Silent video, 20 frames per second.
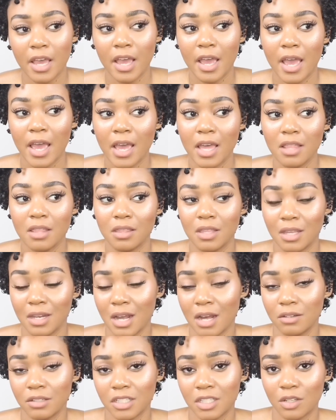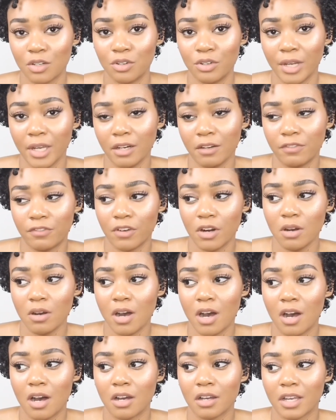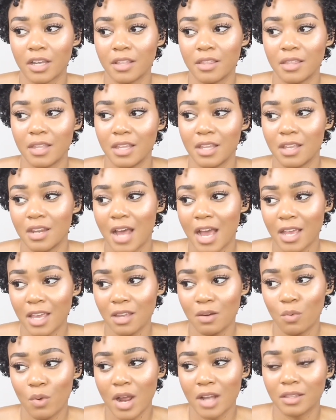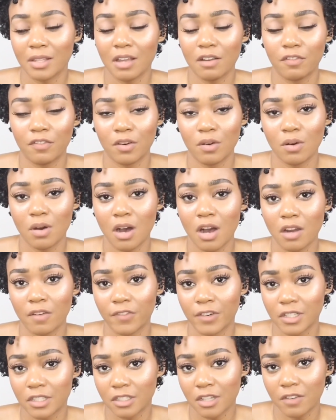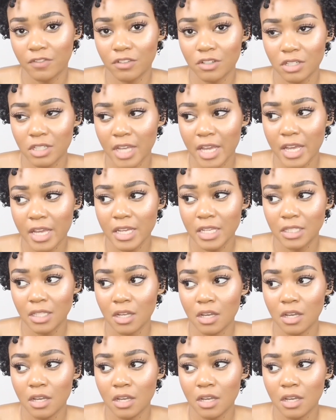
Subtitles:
And then I'll just create a fro hawk, and then I can rock that fro hawk for several days